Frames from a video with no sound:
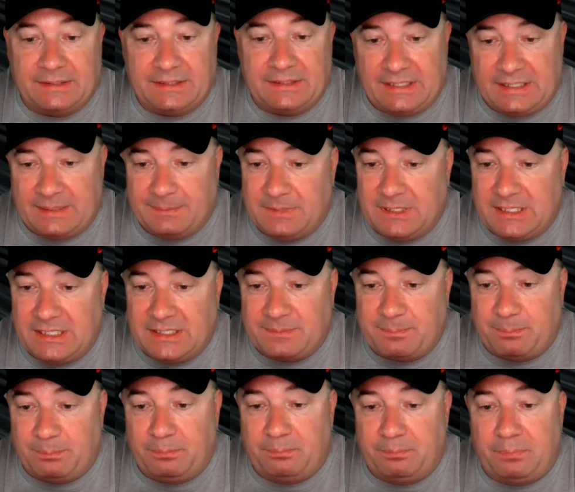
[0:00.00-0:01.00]
He's
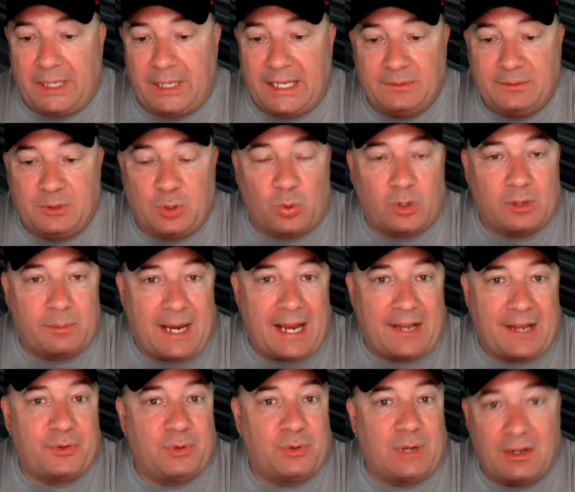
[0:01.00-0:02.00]
played
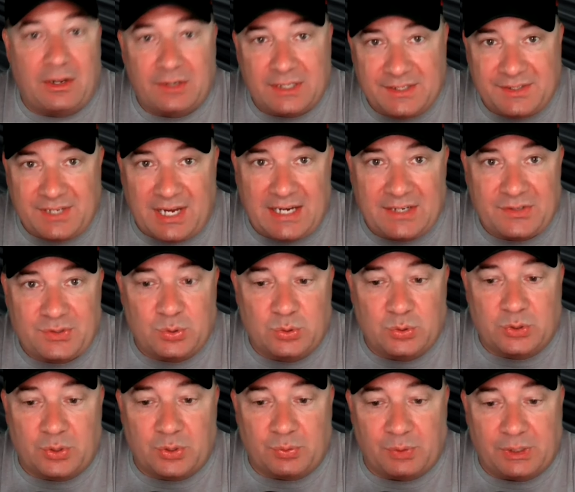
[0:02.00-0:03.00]
quarterback throughout his high school
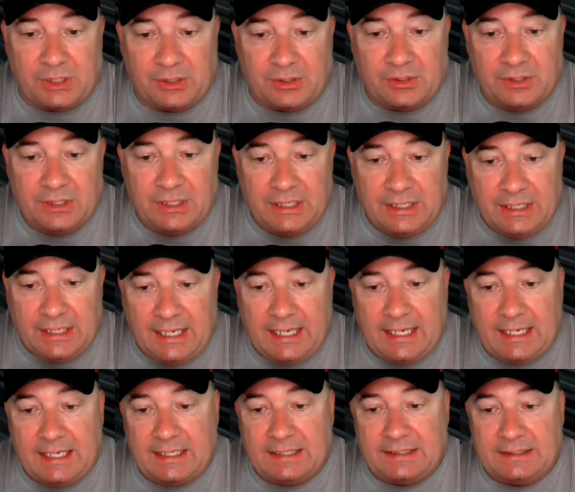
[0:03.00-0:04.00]
career,
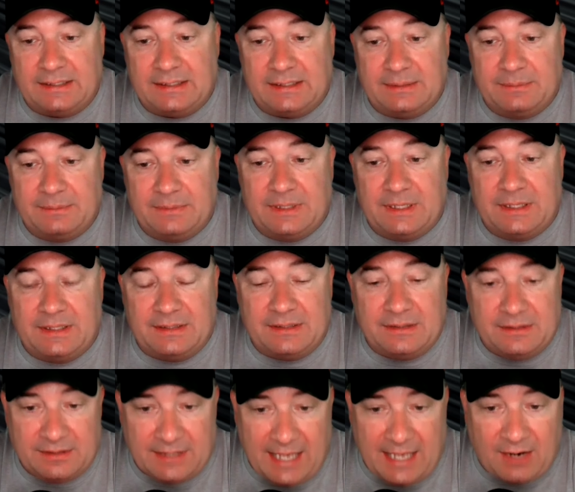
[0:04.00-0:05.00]
and
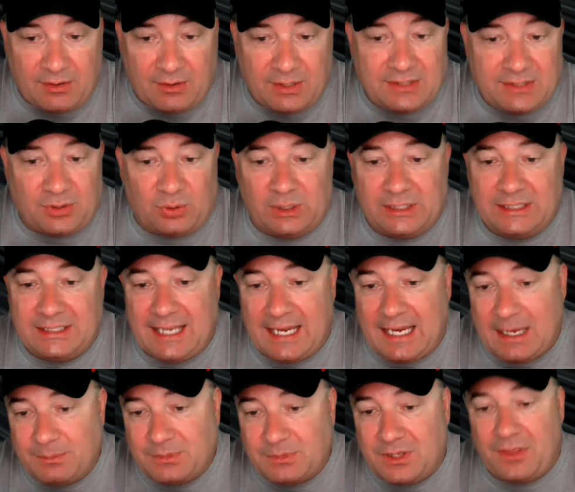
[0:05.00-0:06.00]
now he's only
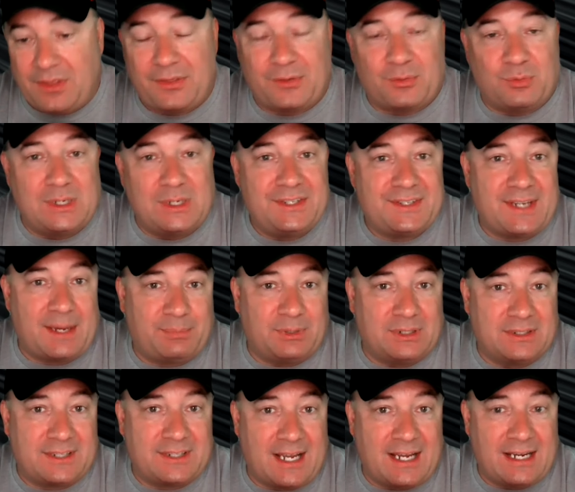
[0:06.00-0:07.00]
camped three
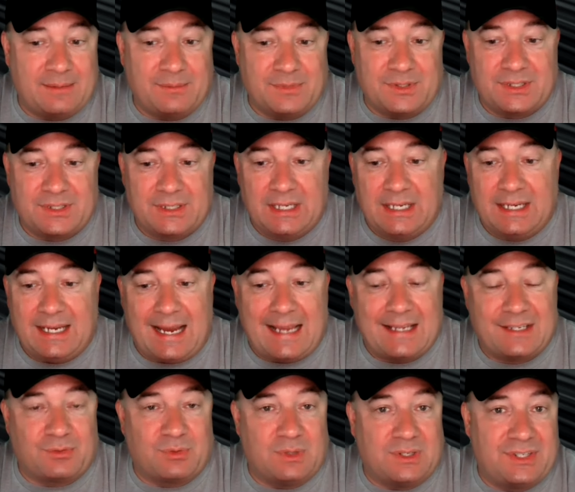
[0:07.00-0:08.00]
separate times
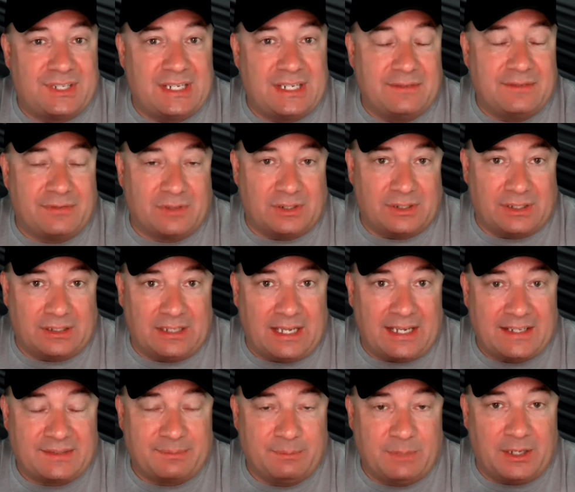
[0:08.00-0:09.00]
as a receiver in the
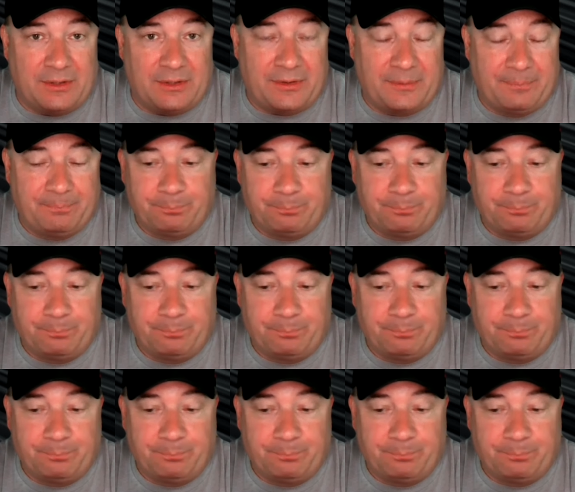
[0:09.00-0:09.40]
last month.